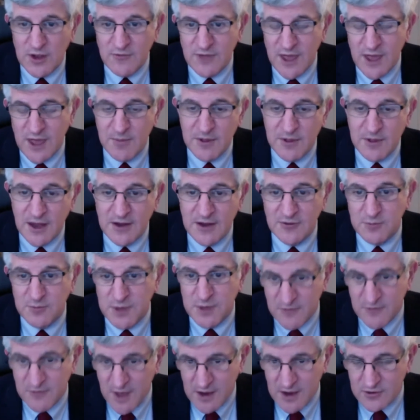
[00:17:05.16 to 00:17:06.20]
the hepatitis
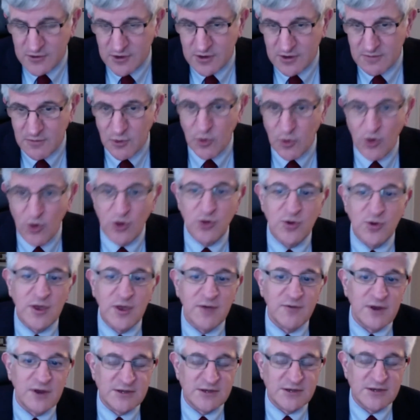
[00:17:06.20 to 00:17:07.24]
B vaccine, or you
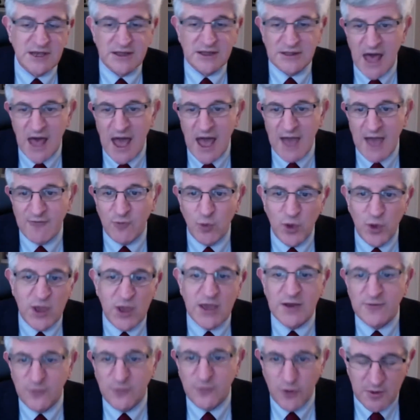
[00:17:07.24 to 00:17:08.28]
give it as a live
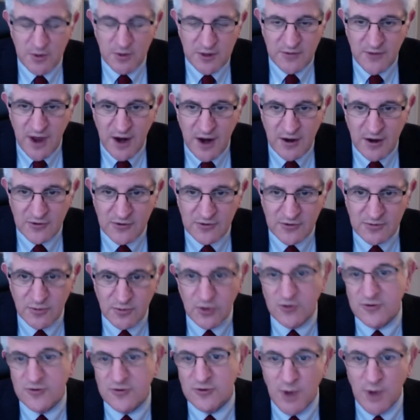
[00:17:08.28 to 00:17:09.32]
weakened form of the virus,
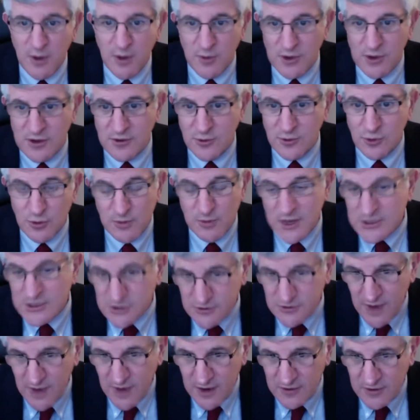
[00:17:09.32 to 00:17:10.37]
which is the way we do the
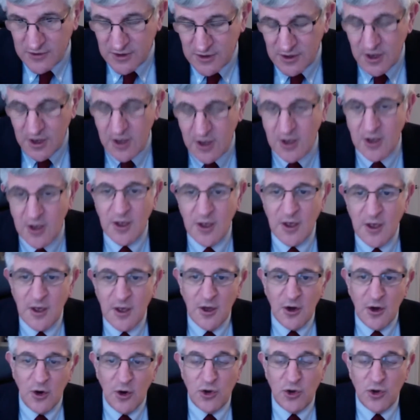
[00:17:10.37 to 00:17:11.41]
measles vaccine,
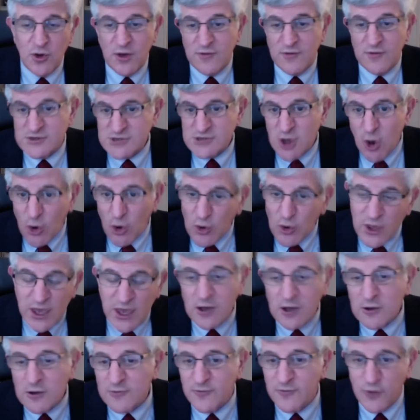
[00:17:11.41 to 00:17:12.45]
or you give it as a whole
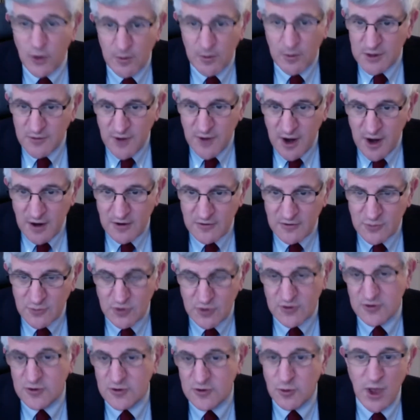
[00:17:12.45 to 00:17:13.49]
killed form of the virus,
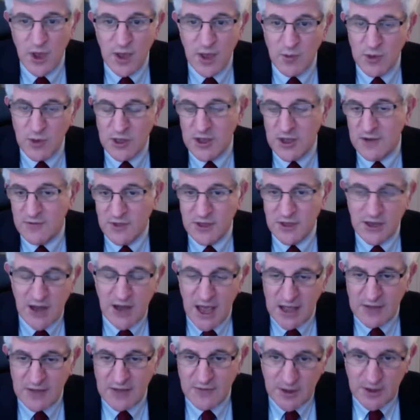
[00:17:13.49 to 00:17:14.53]
which is the way we give the
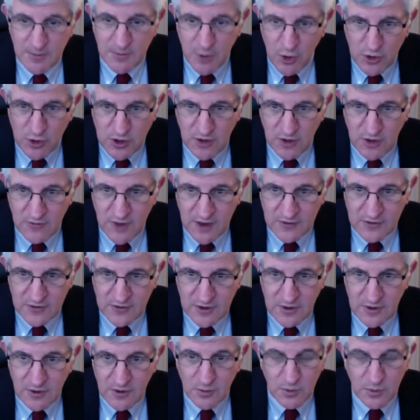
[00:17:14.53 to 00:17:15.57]
inactivated polio vaccine.
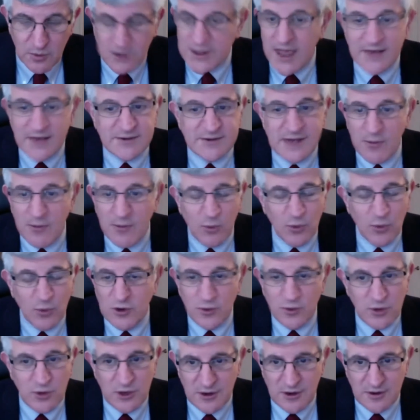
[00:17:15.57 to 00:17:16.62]
But that's not what we're
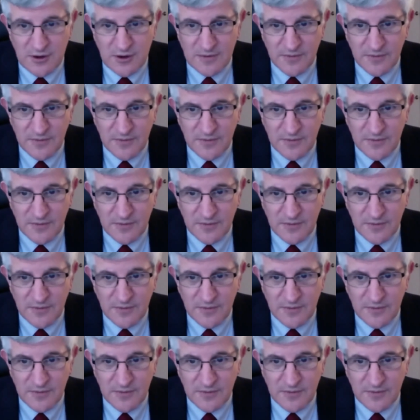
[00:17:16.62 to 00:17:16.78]
doing here.